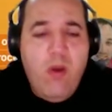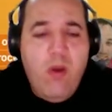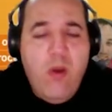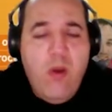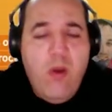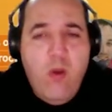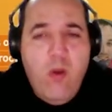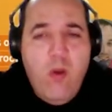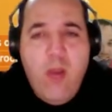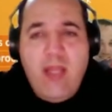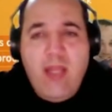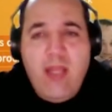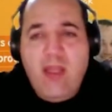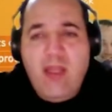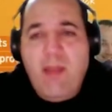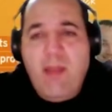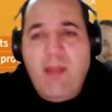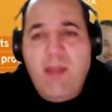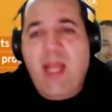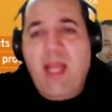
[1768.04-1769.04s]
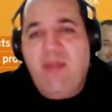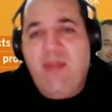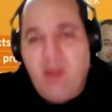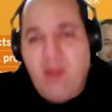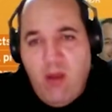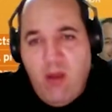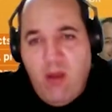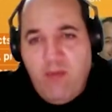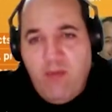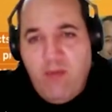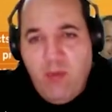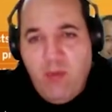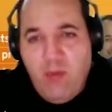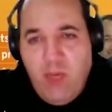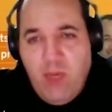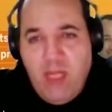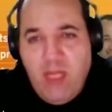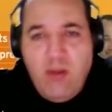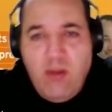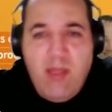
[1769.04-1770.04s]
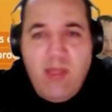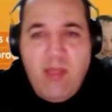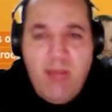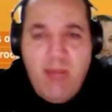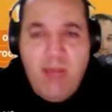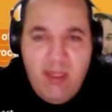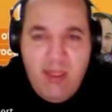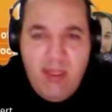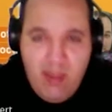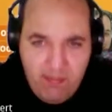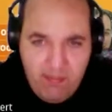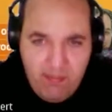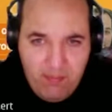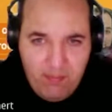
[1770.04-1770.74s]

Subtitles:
What is the benefit of doing those demands?